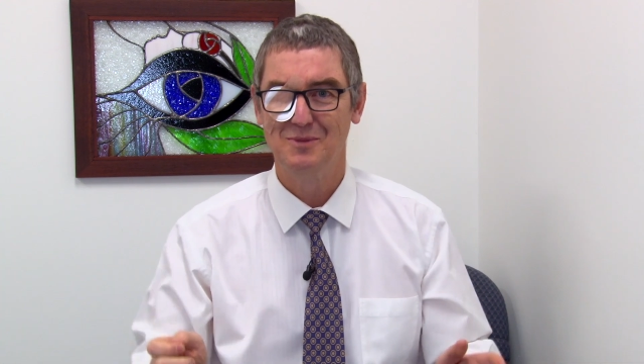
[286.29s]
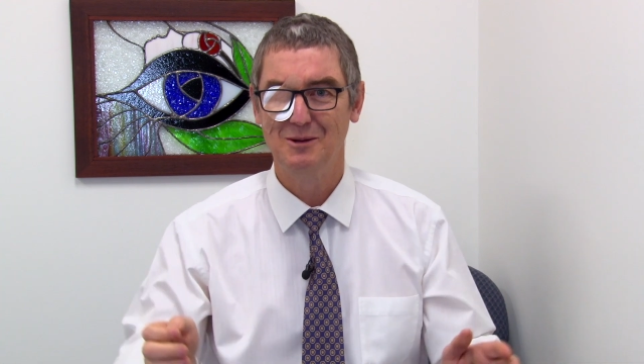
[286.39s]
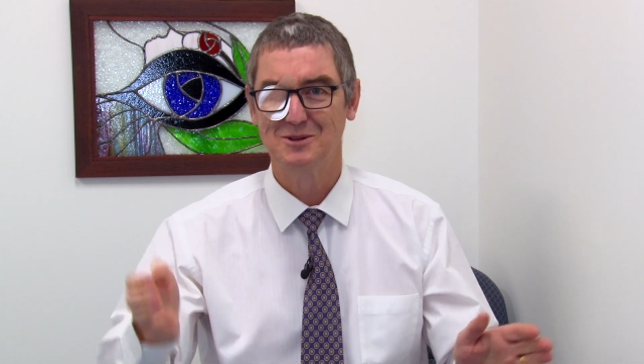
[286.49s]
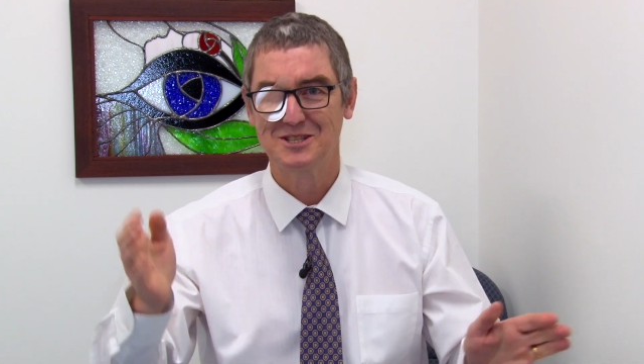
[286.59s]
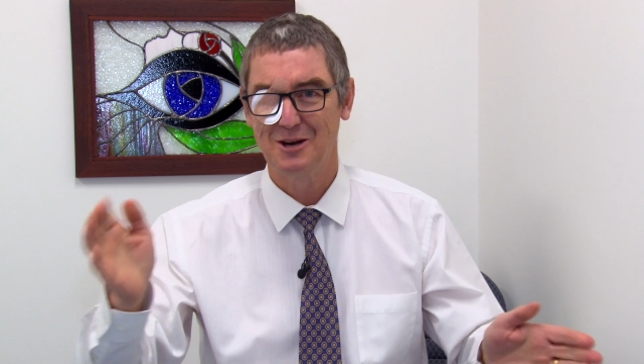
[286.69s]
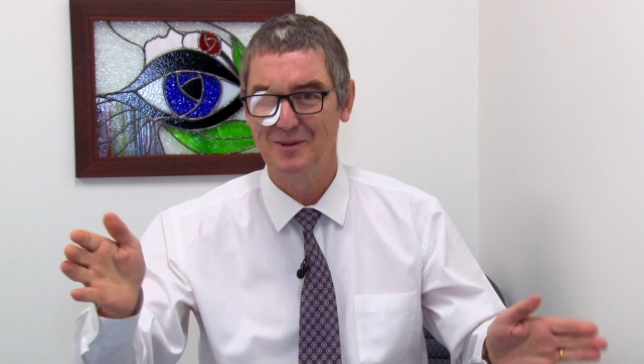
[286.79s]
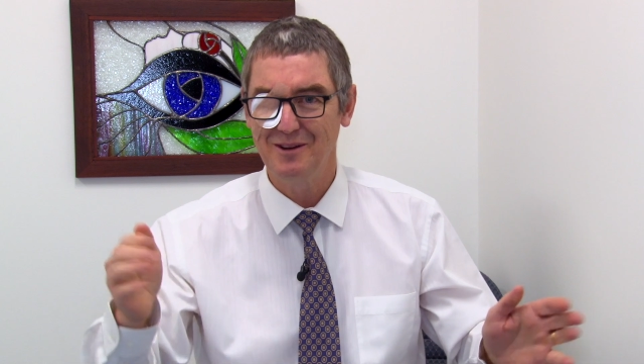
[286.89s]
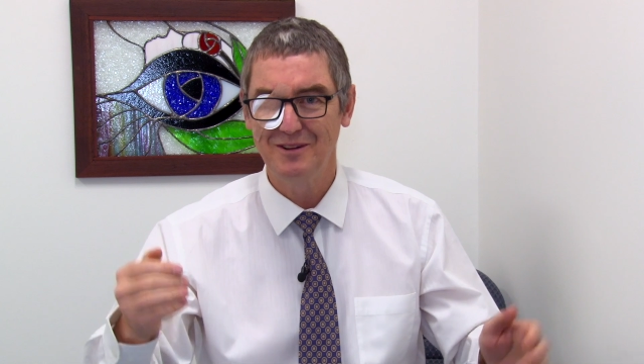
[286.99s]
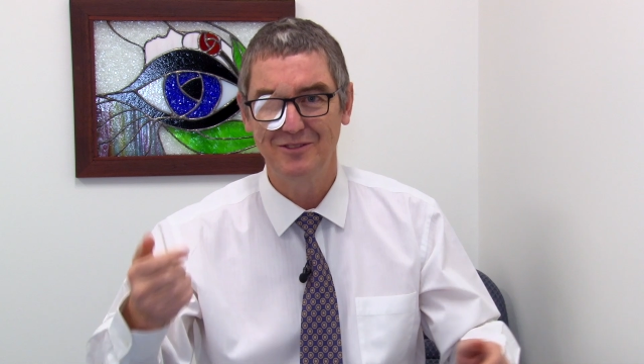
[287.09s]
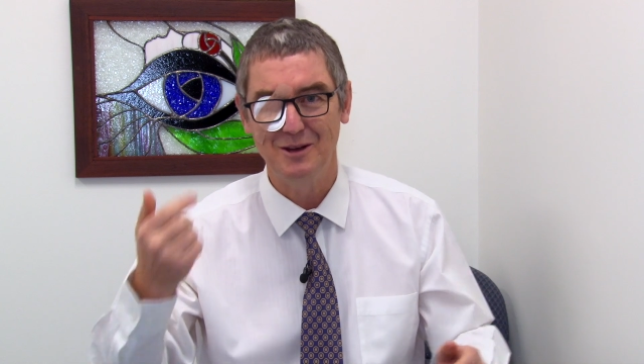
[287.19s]
People tell me
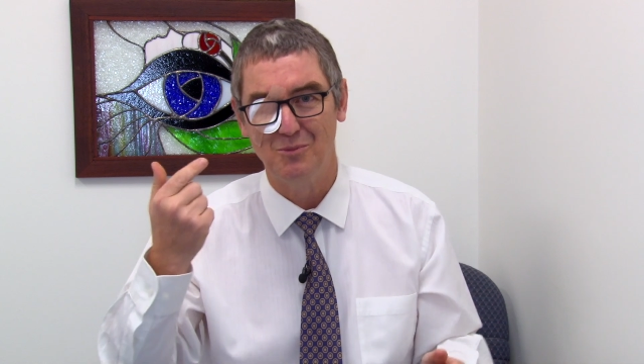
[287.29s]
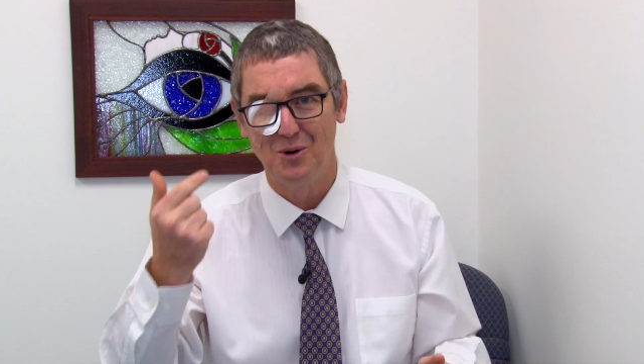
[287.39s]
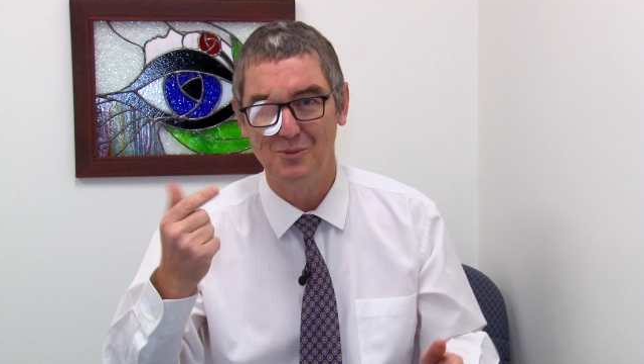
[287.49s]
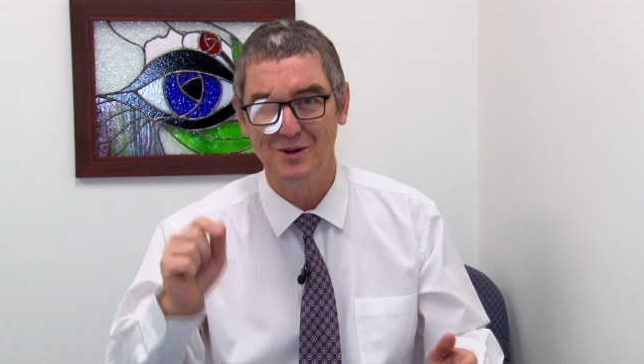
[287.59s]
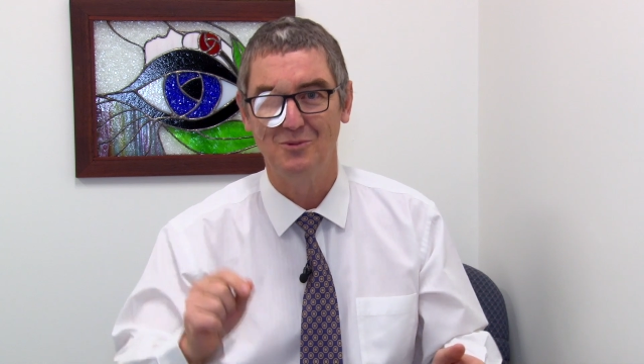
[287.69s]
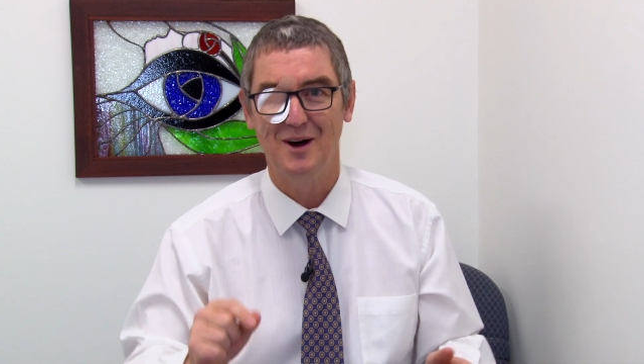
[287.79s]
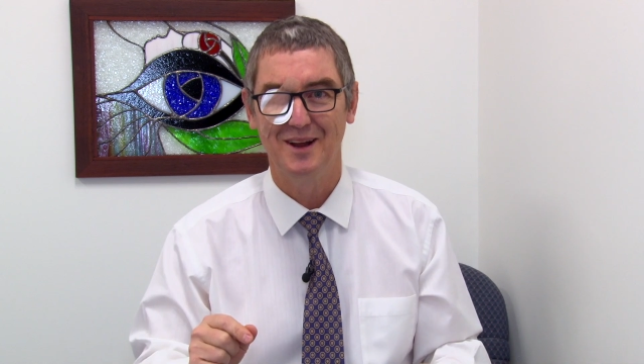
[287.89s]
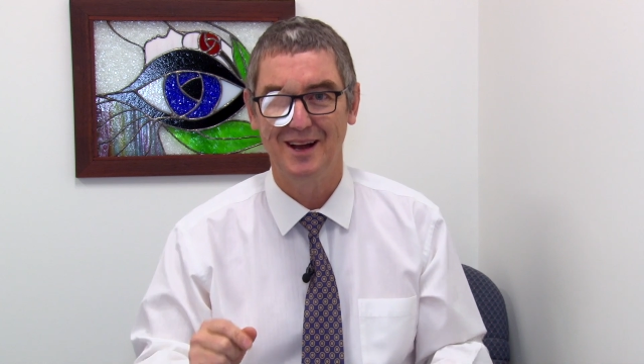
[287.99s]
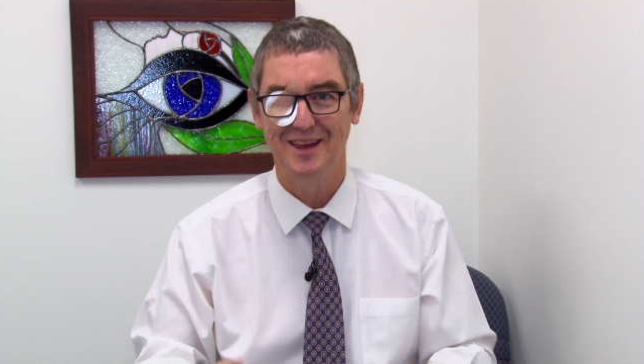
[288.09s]
even if they're born with one eye,